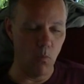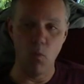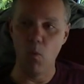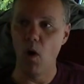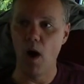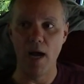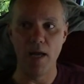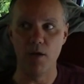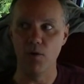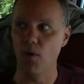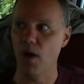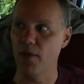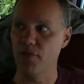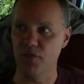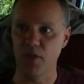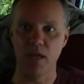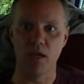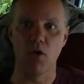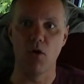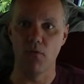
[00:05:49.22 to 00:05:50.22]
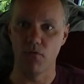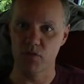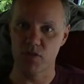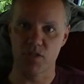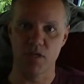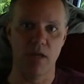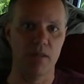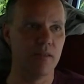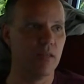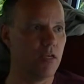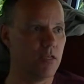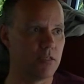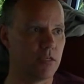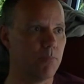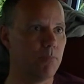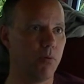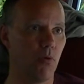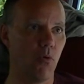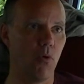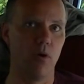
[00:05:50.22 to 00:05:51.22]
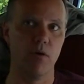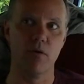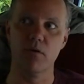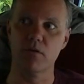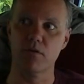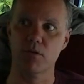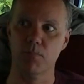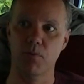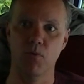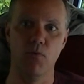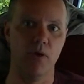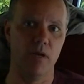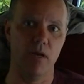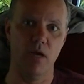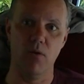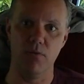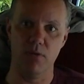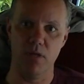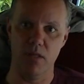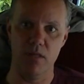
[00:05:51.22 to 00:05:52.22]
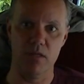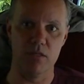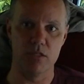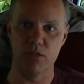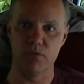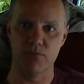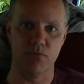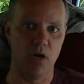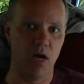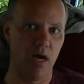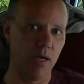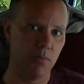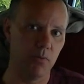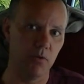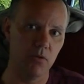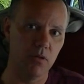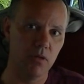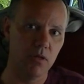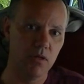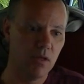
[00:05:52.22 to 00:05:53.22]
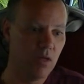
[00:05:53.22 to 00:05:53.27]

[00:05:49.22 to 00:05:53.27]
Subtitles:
Why do I think all of a sudden it's important to point out that this is viable?